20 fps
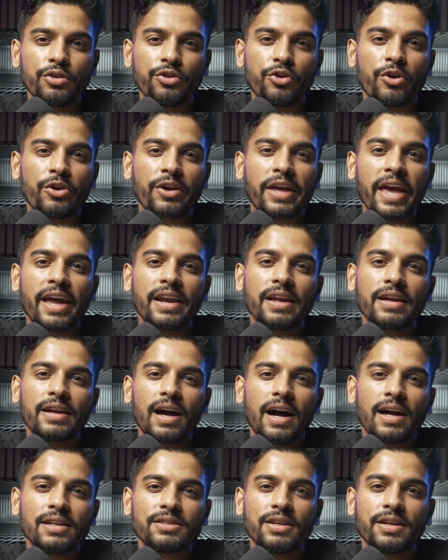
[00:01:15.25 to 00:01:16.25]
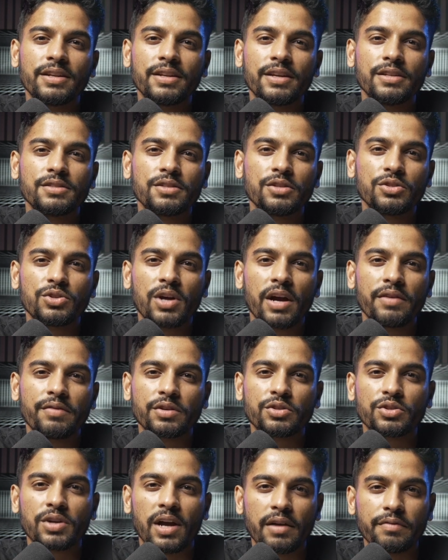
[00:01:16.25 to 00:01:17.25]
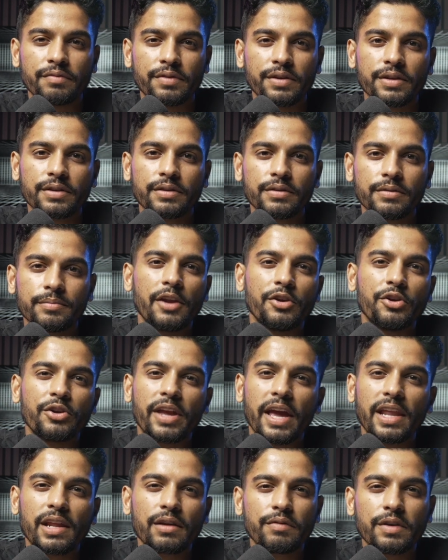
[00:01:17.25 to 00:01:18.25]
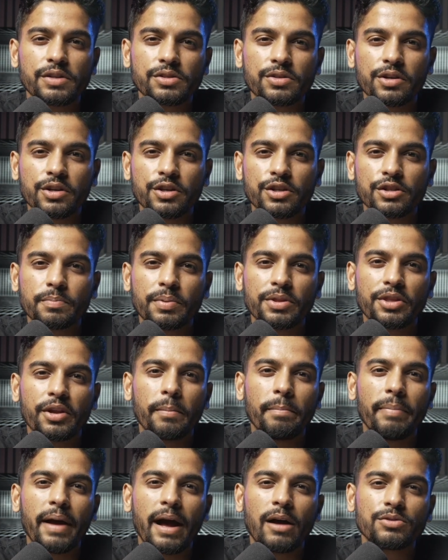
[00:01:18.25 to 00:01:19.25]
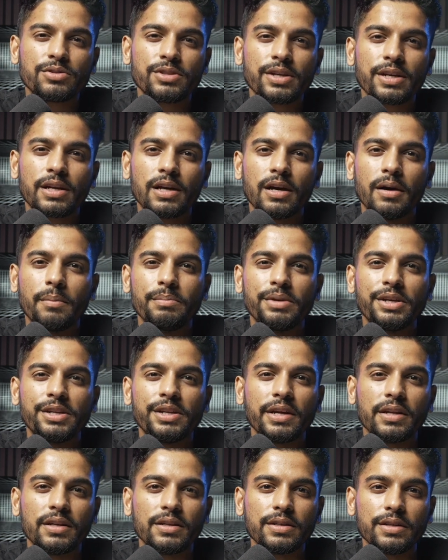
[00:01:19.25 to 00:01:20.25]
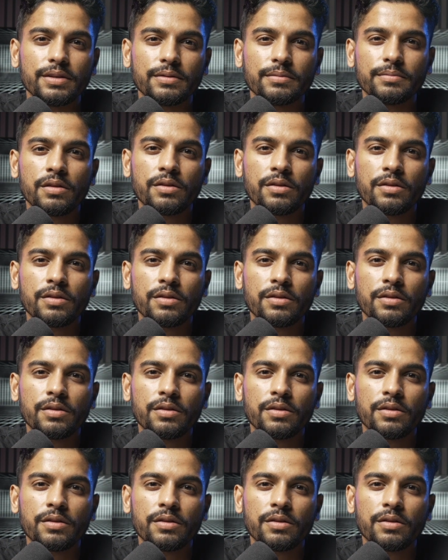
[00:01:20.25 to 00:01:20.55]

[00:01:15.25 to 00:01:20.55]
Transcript: Your organic content isn't driving traffic, and you're getting visitors, but they're bouncing immediately.